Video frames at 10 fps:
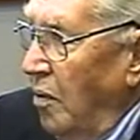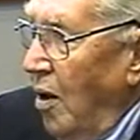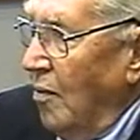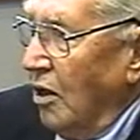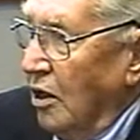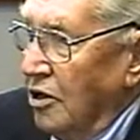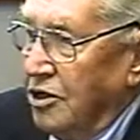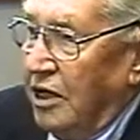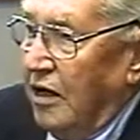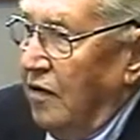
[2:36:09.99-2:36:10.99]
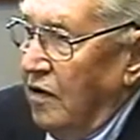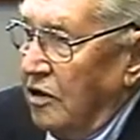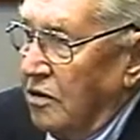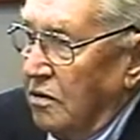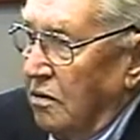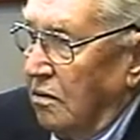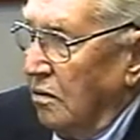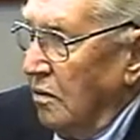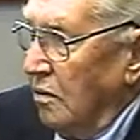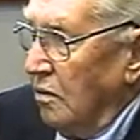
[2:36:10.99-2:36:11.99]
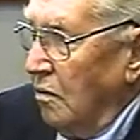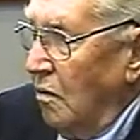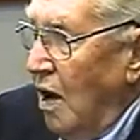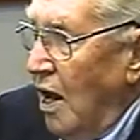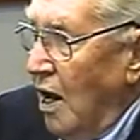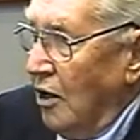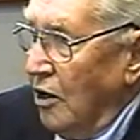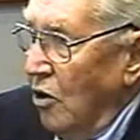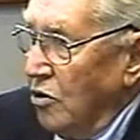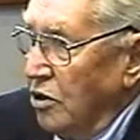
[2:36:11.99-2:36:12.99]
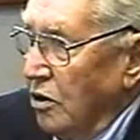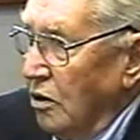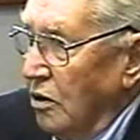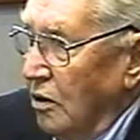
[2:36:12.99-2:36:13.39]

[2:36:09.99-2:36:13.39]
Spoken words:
probably conceived this wild notion